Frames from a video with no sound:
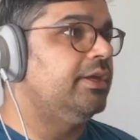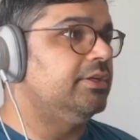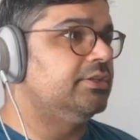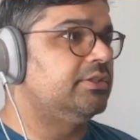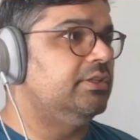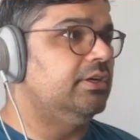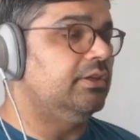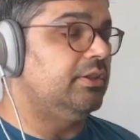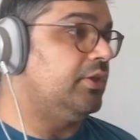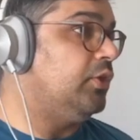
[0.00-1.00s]

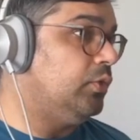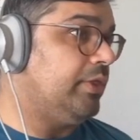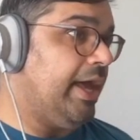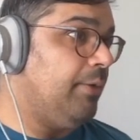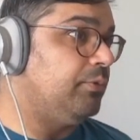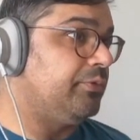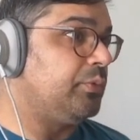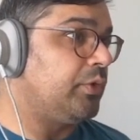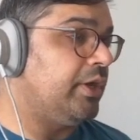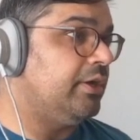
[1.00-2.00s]
the queue, the app we've been
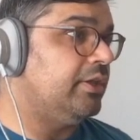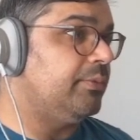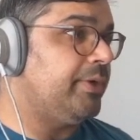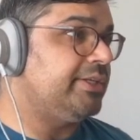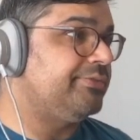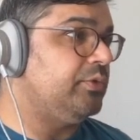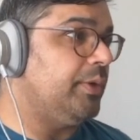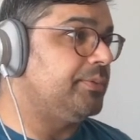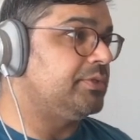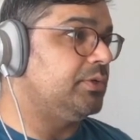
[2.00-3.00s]
working on the past few
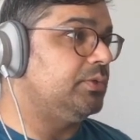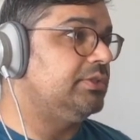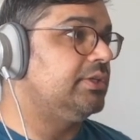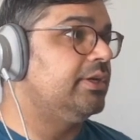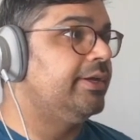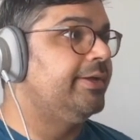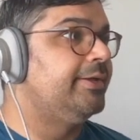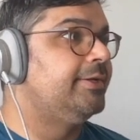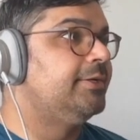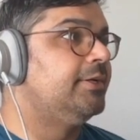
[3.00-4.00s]
episodes.
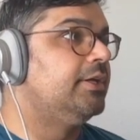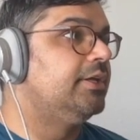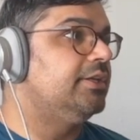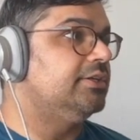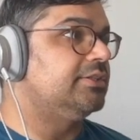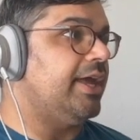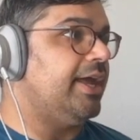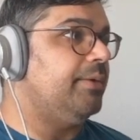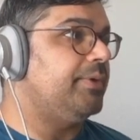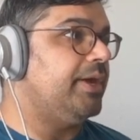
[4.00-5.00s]
Here's the
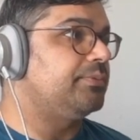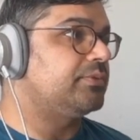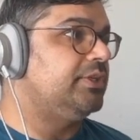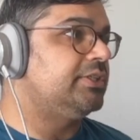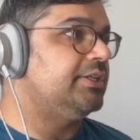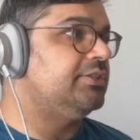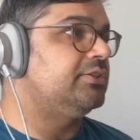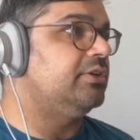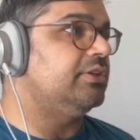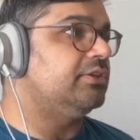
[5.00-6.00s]
app screenshots. Here's
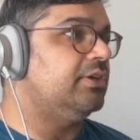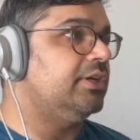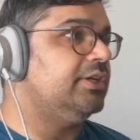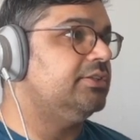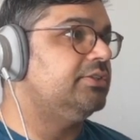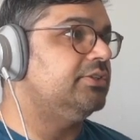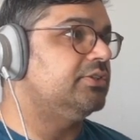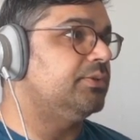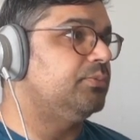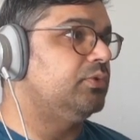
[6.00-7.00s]
all the targets. Here's
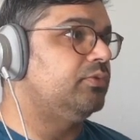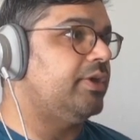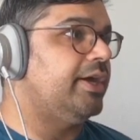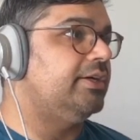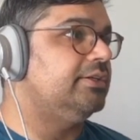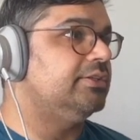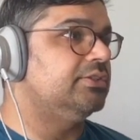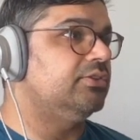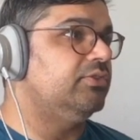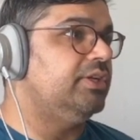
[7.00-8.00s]
the brew file. Here's
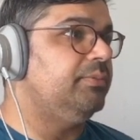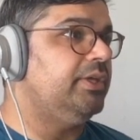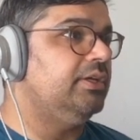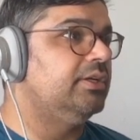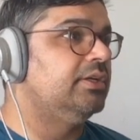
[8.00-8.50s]
the README.